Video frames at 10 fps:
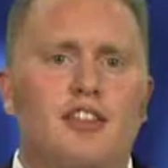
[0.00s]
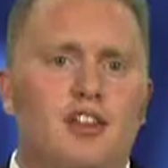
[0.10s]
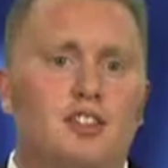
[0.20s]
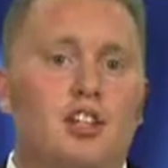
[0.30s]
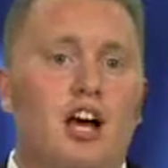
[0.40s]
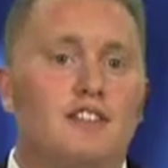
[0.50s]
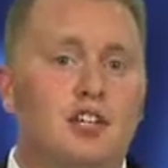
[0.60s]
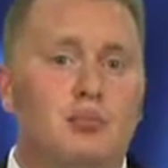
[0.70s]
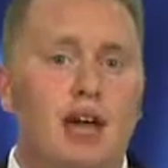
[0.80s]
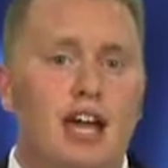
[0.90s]
There's a lot of
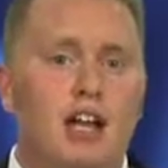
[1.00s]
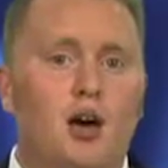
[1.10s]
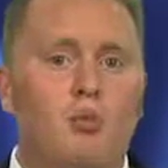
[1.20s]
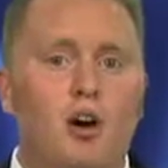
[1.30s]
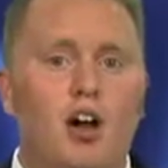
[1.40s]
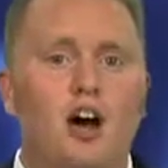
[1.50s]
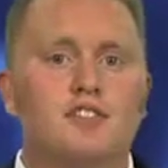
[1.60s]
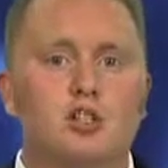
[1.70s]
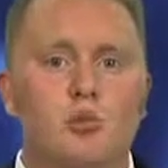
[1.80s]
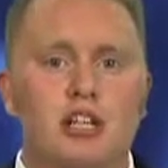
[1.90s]
debate on what
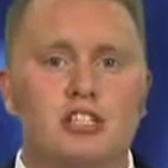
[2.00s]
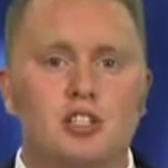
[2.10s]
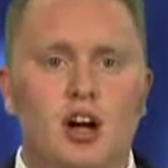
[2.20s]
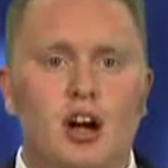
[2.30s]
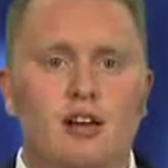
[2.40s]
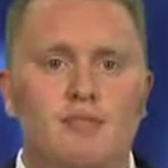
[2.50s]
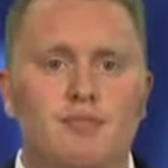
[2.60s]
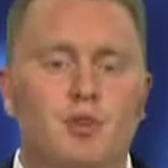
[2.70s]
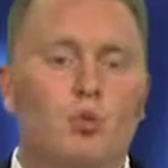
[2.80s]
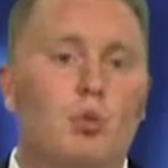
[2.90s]
officer wages are,
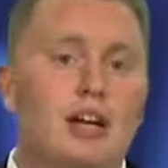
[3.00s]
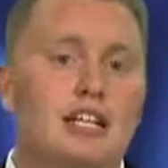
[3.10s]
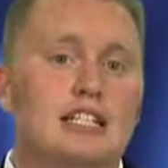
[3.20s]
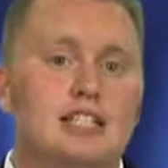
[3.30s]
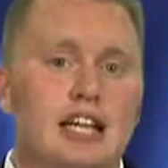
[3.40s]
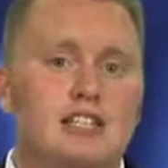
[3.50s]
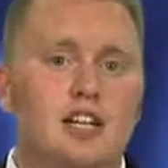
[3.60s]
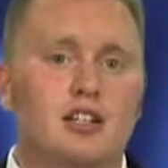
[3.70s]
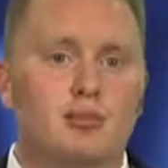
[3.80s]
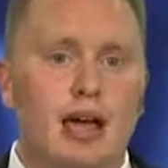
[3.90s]
when it is
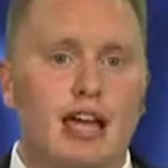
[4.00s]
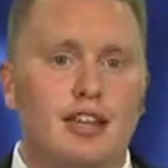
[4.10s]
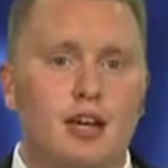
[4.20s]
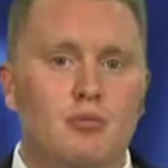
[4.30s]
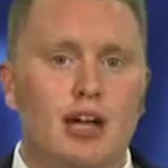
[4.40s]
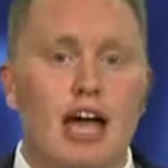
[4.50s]
necessary to pay them,